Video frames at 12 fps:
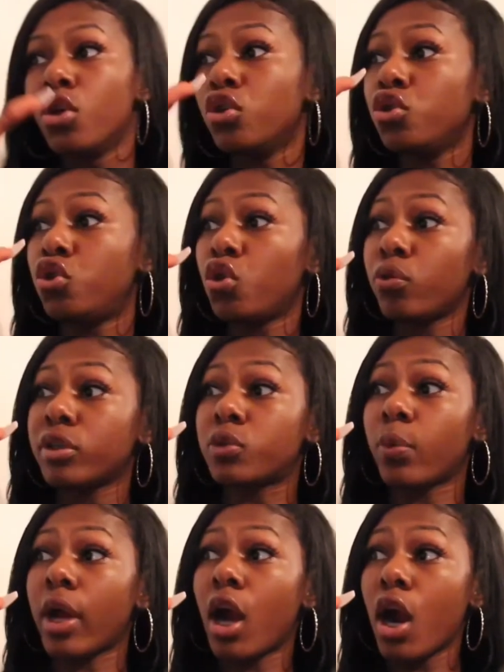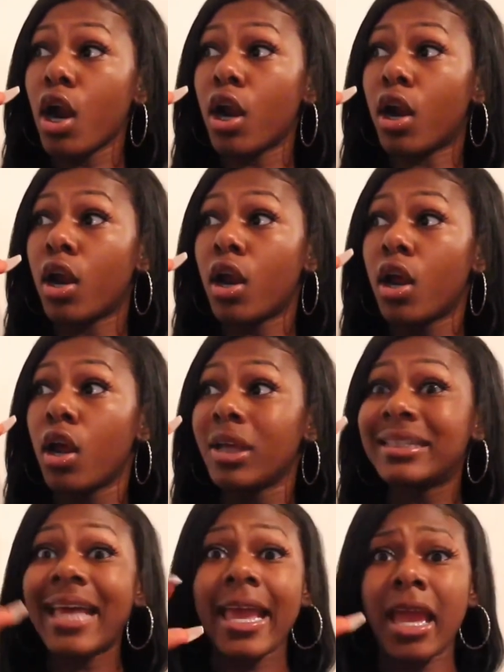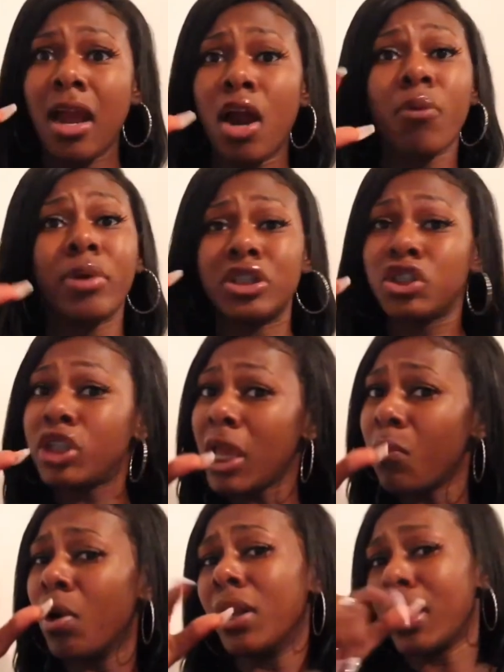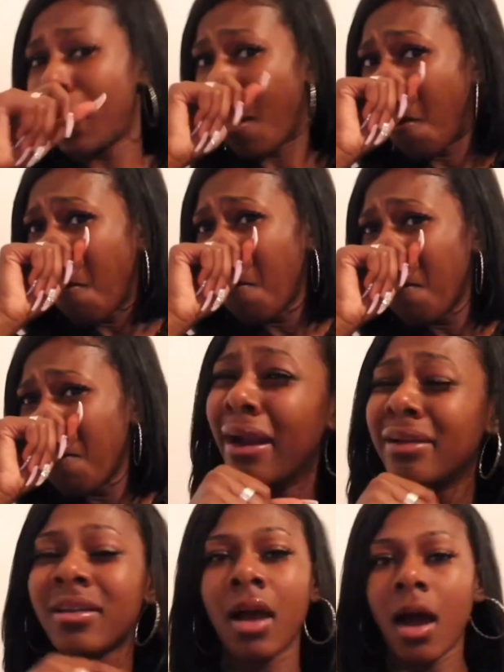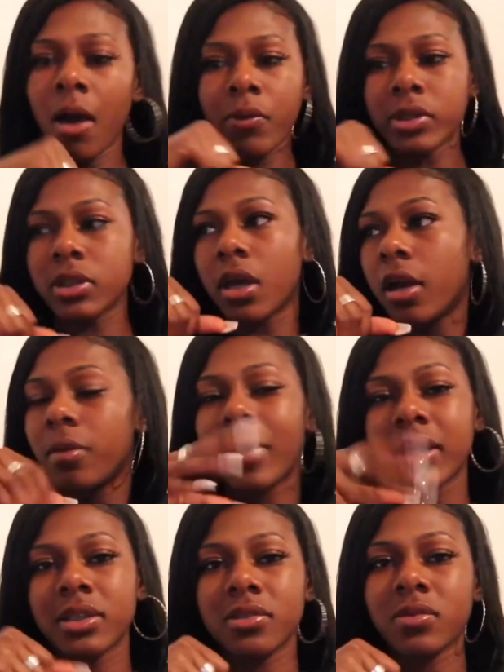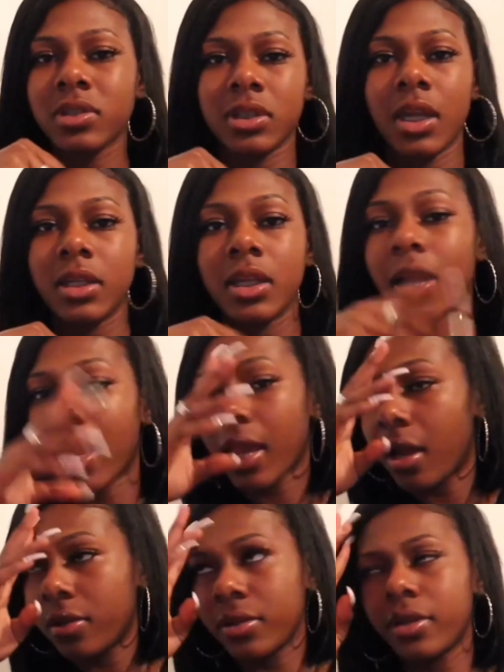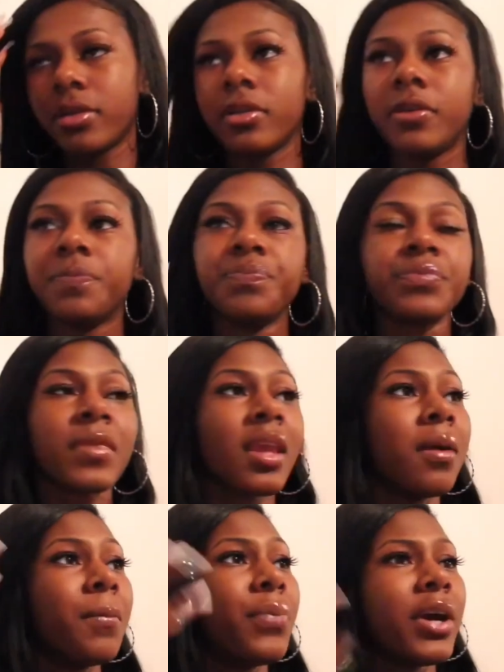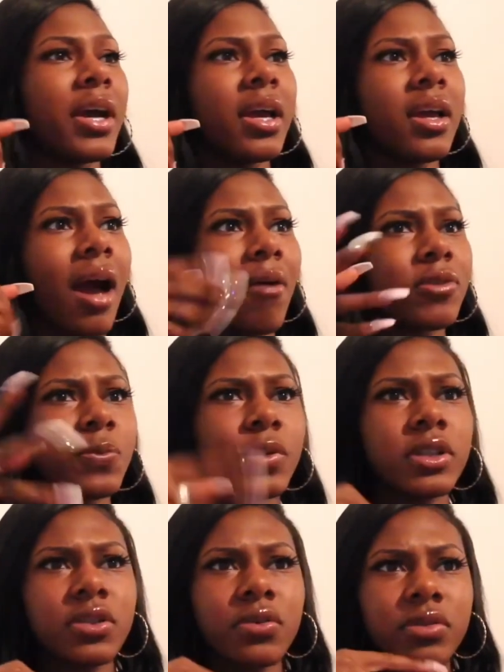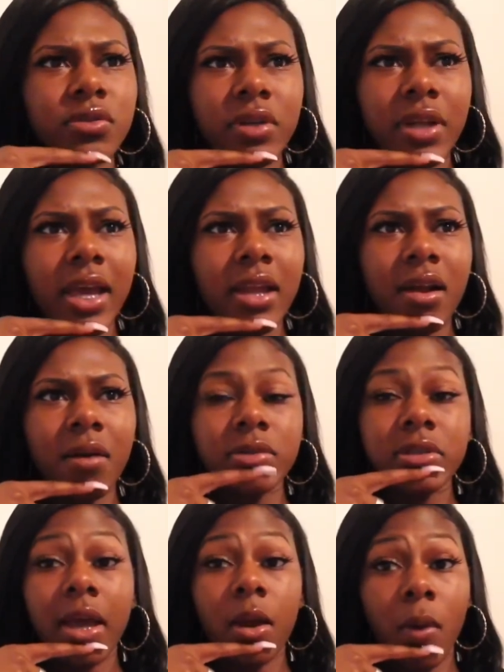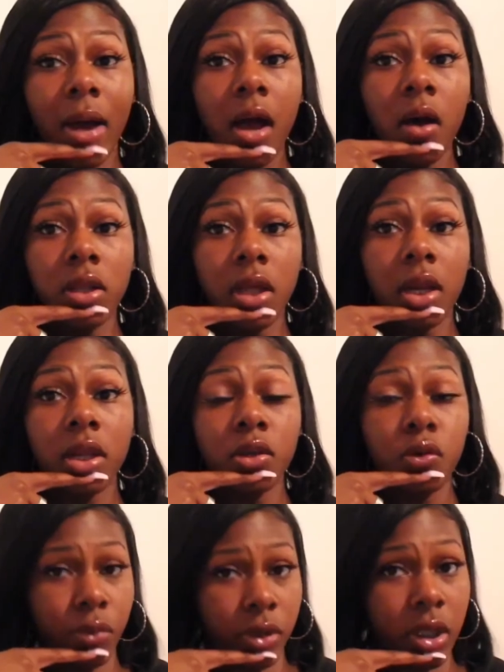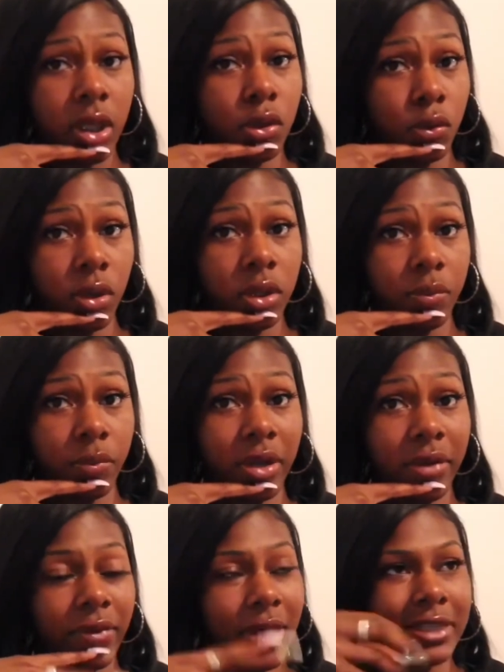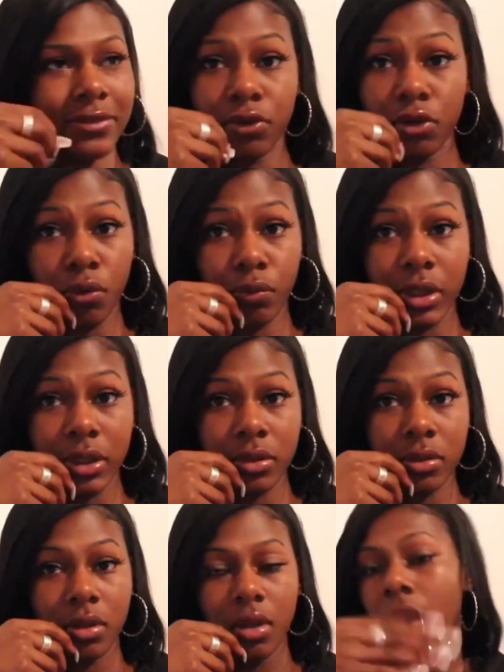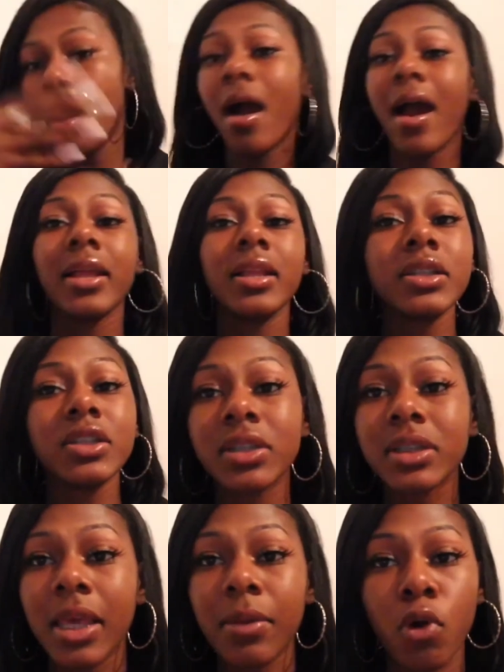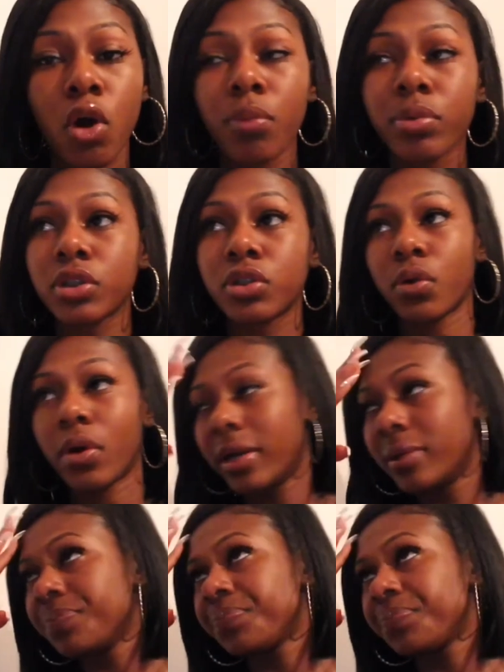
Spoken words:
you was with her, taking her where she want to go. No, I wasn't hurt by the situation. I did not care, literally. But I was putting 2 and 2 together. I was like, wow, Lana, you really ignored them red flags for no reason. All right, let's just keep going with the story.